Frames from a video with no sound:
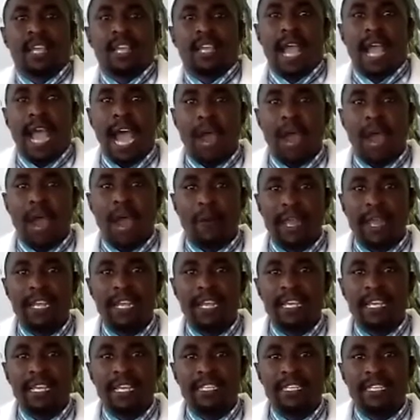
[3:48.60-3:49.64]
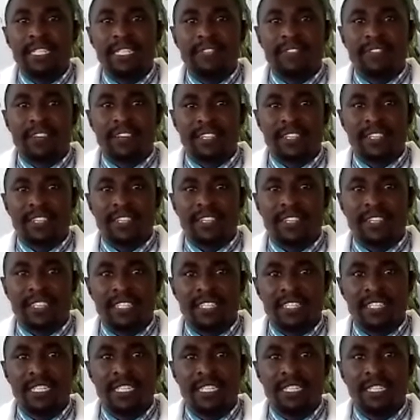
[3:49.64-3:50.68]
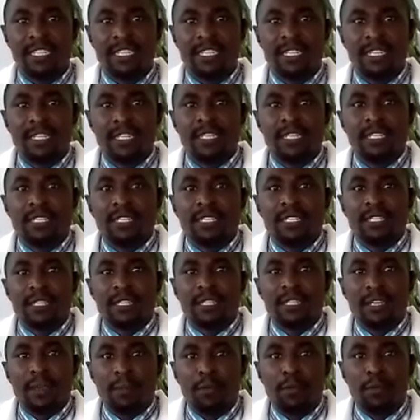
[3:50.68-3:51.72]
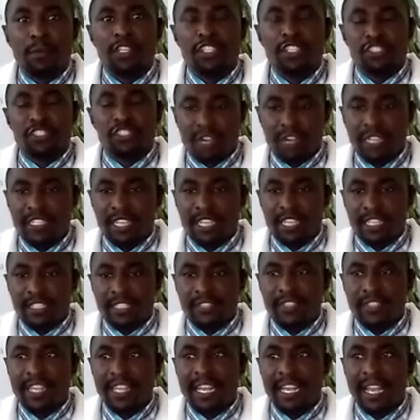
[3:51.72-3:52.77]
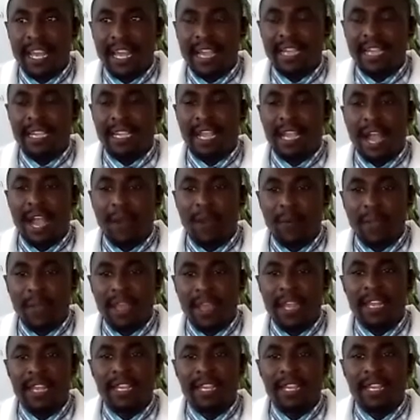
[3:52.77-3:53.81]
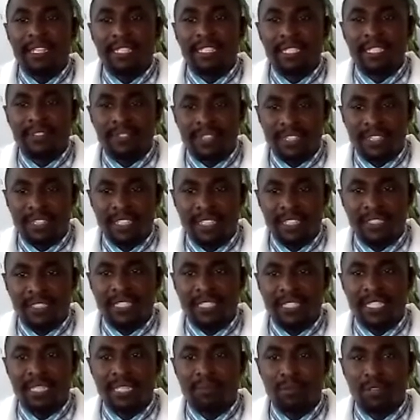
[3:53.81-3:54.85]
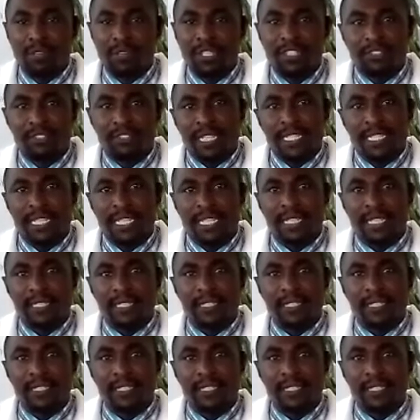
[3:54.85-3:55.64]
a well differentiated body structure. They lack a well differentiated body structure.